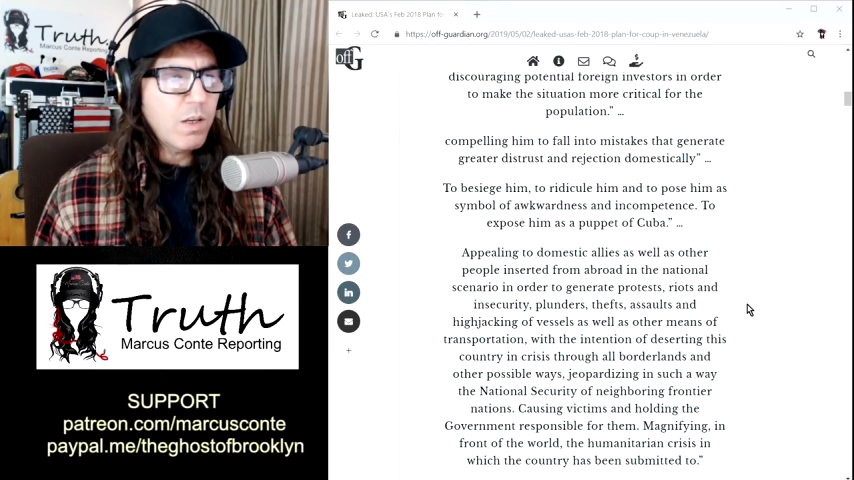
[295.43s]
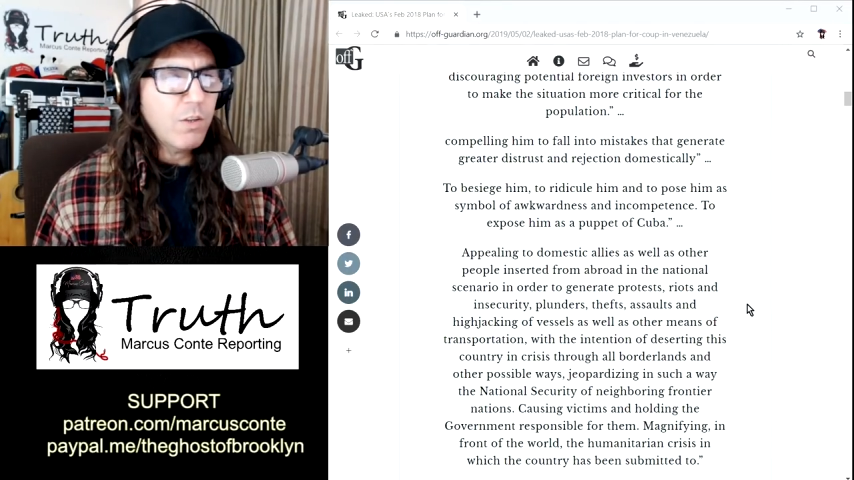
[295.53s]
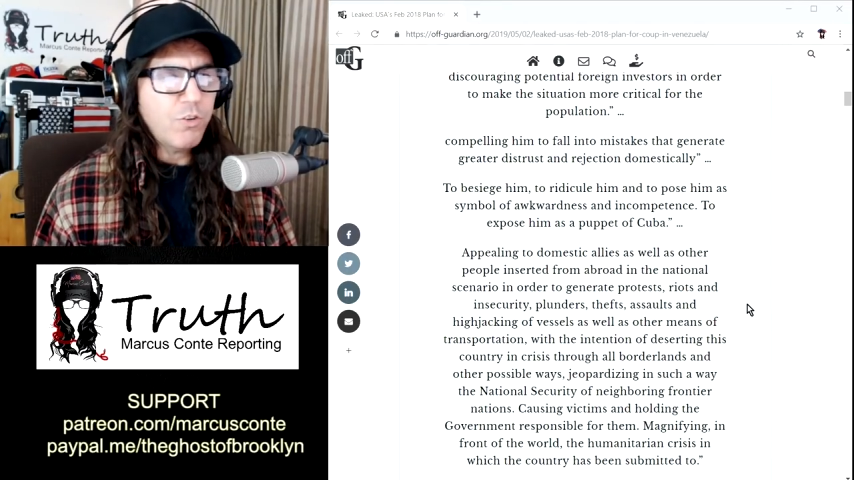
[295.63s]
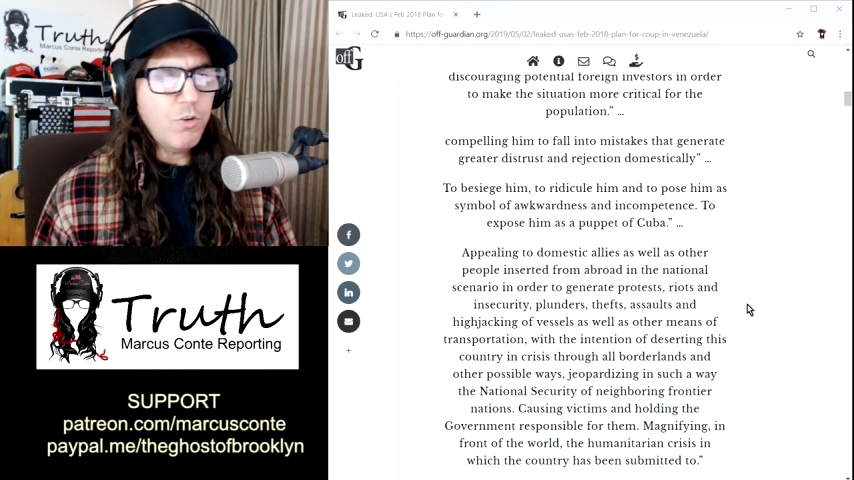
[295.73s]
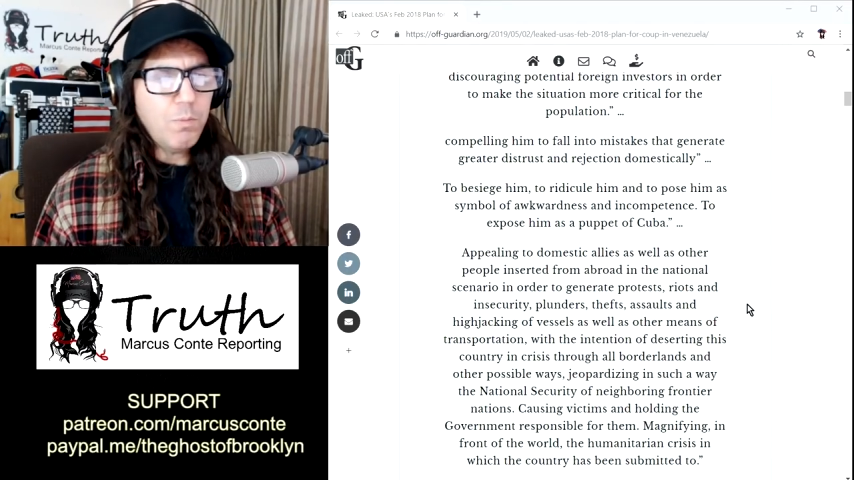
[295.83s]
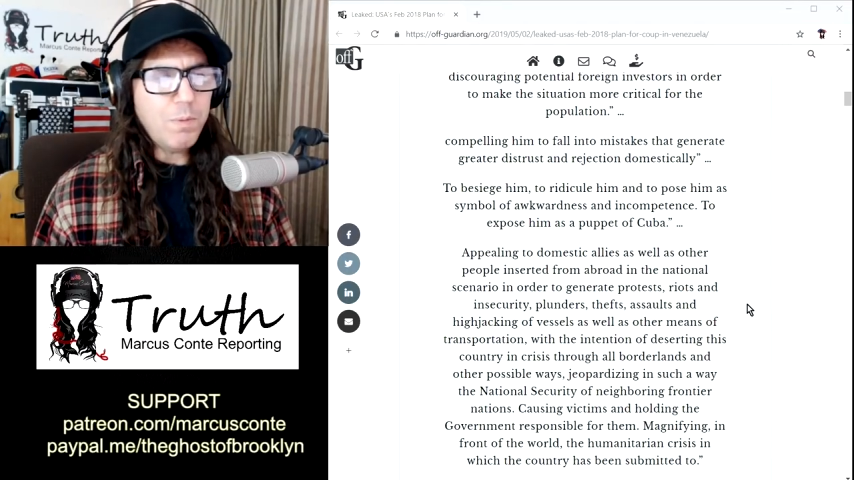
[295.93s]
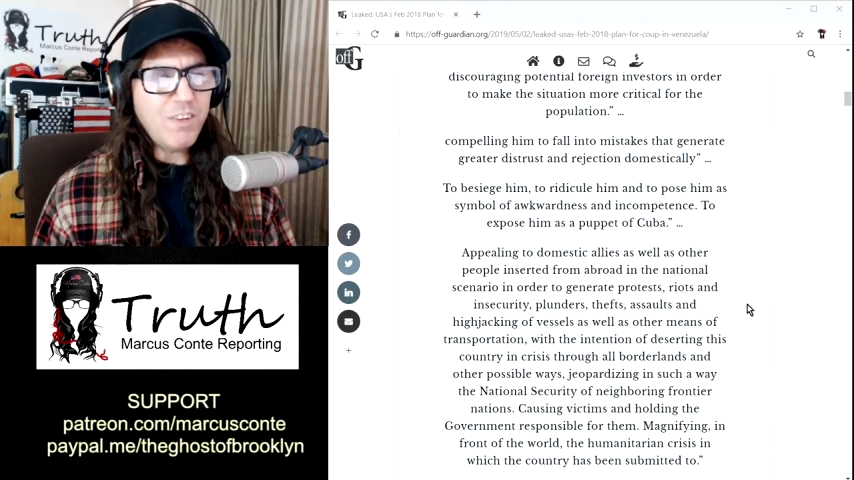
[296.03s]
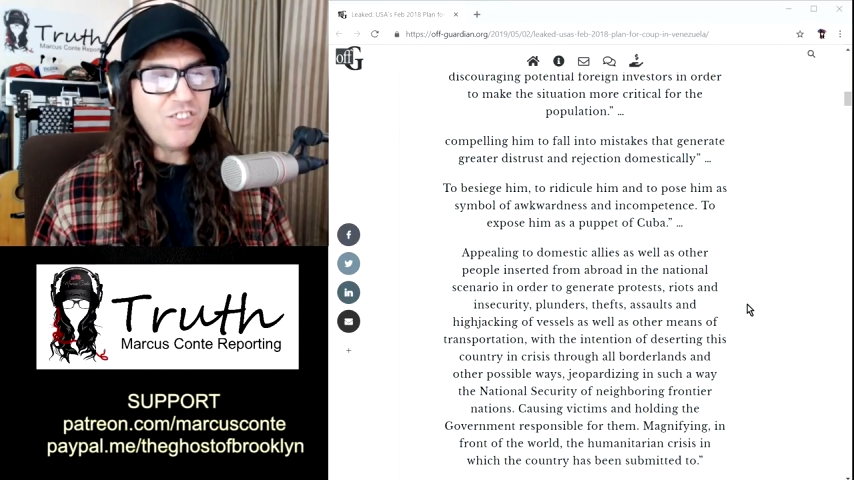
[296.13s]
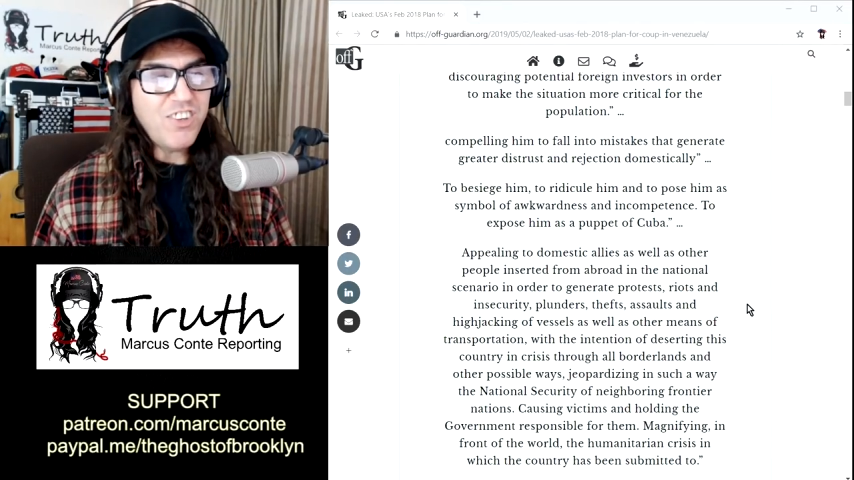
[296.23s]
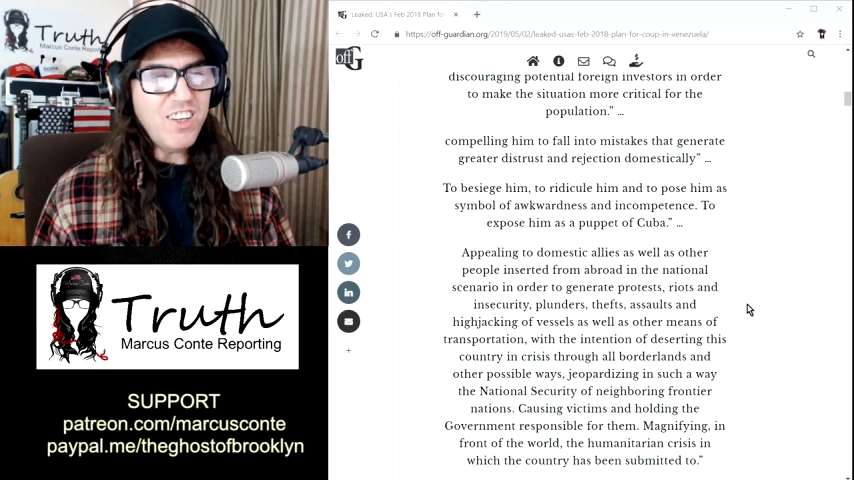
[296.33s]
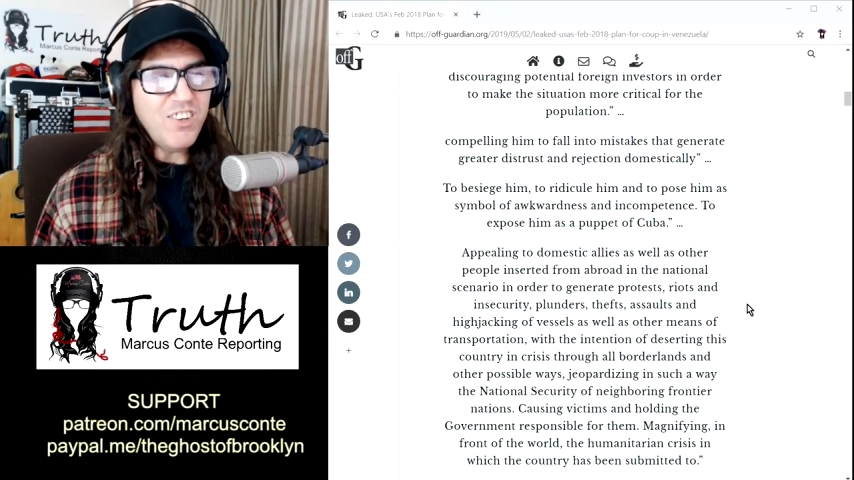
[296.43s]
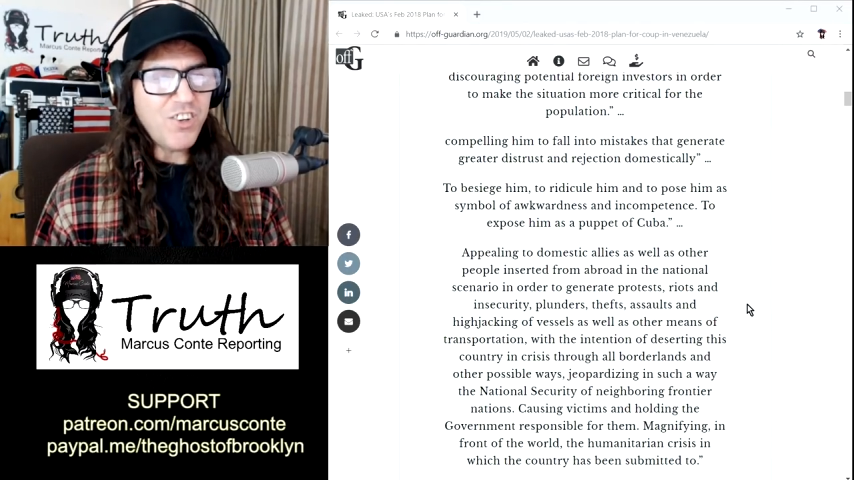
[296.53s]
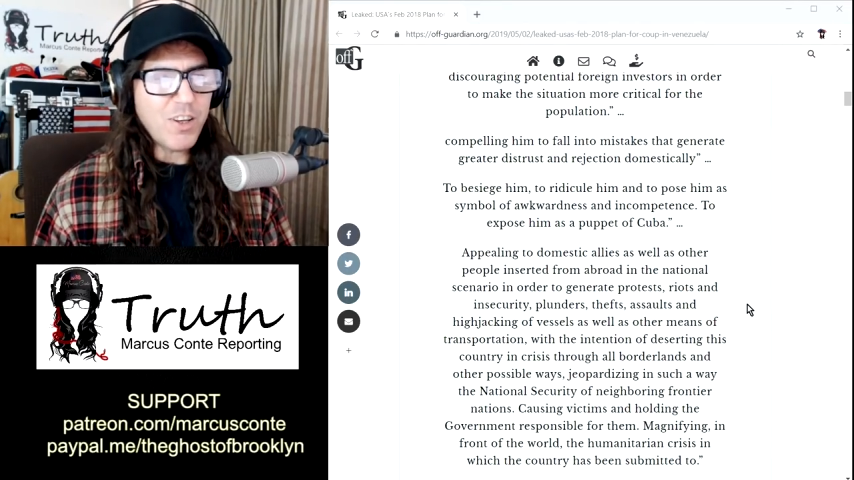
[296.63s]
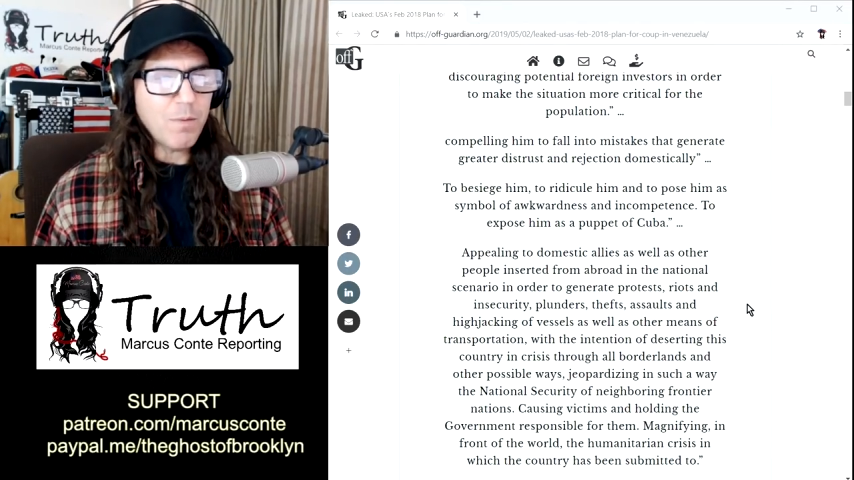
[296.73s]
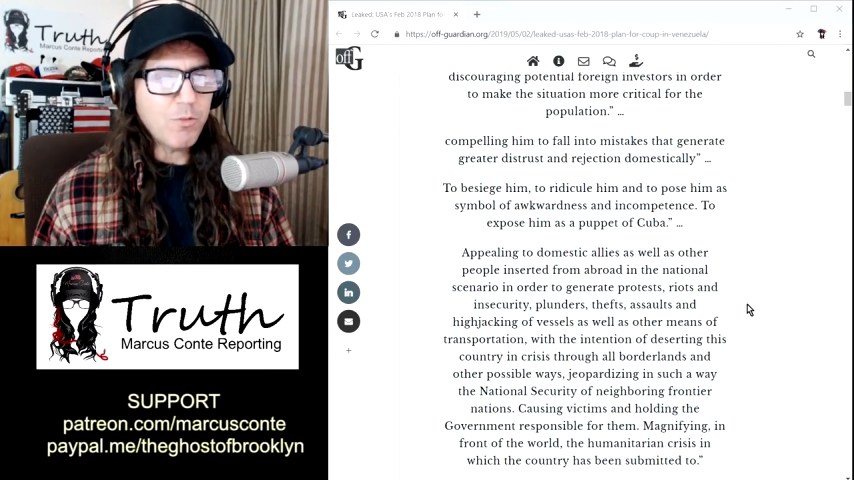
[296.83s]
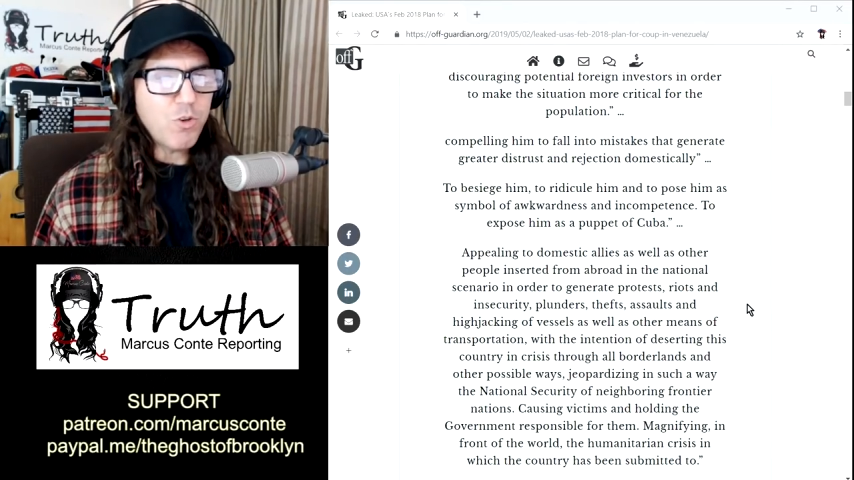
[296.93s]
to besiege him,